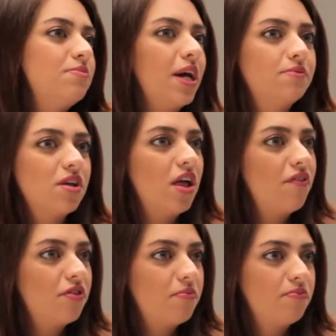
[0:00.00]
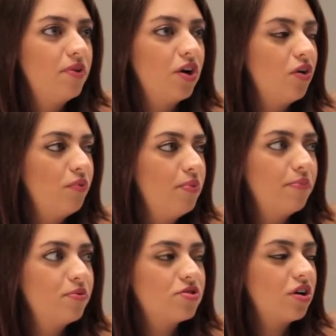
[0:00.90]
sometimes I'll have the you know
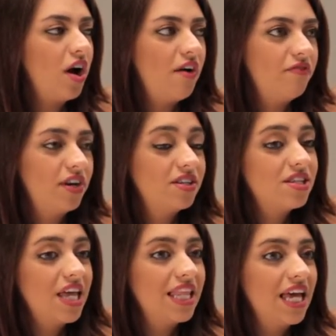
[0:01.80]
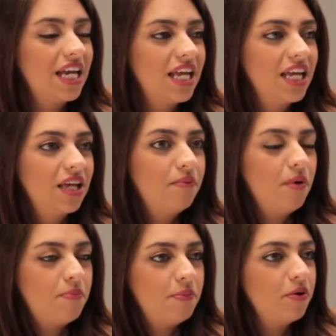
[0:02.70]
big boost of confidence, and then
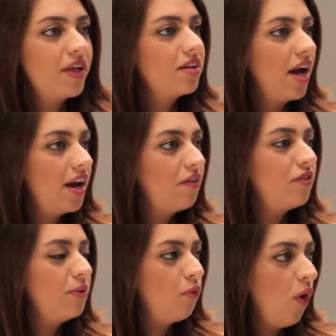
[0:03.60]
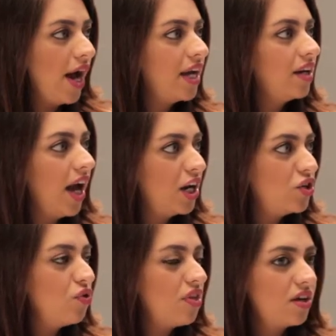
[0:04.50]
uh, people that kind of keep quiet and kind
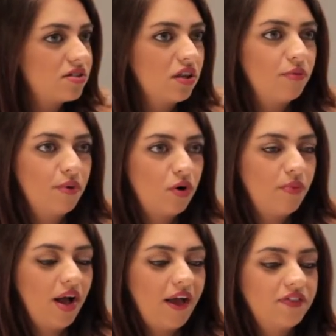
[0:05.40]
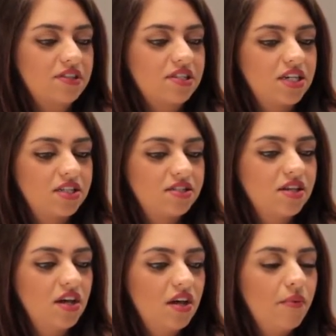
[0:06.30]
of do things a little yeah. bit more behind the scenes
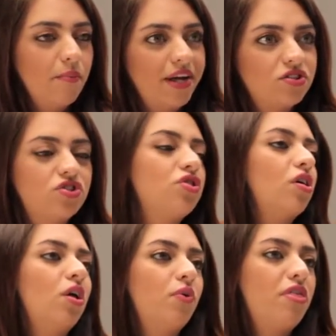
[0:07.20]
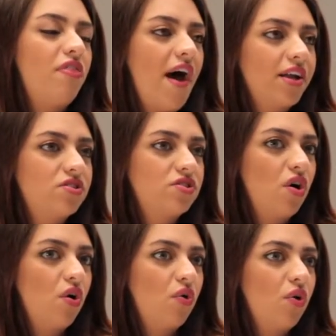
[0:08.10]
might struggle with that.
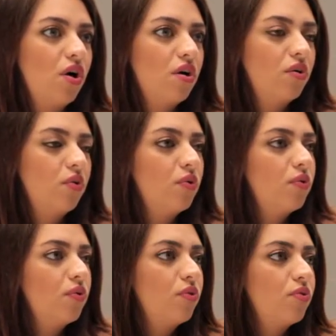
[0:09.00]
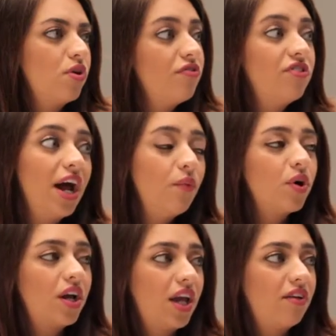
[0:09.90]
So, if
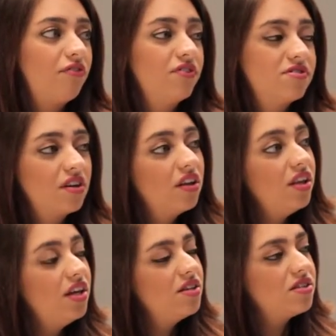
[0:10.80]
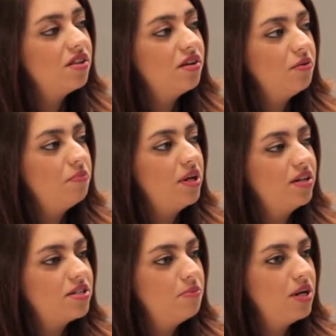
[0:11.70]
networking physically is a little bit
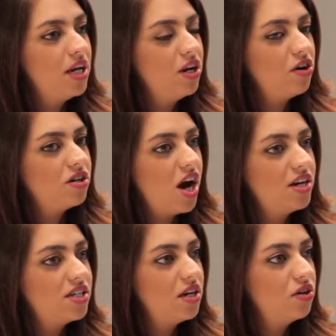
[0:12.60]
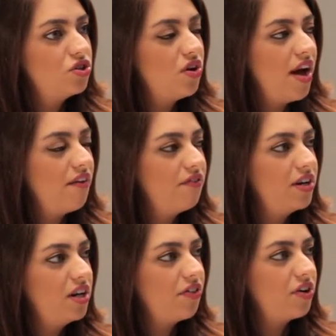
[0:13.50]
intimidating or daunting, do you have
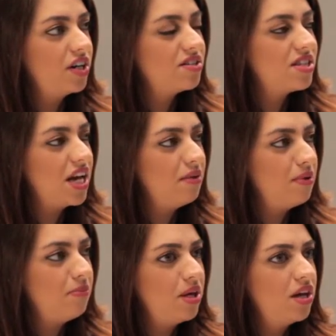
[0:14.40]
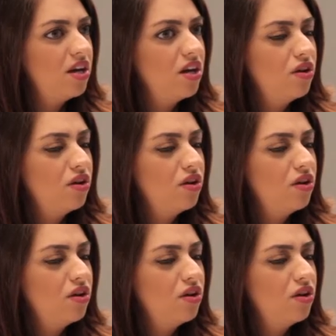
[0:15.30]
any other insight? Maybe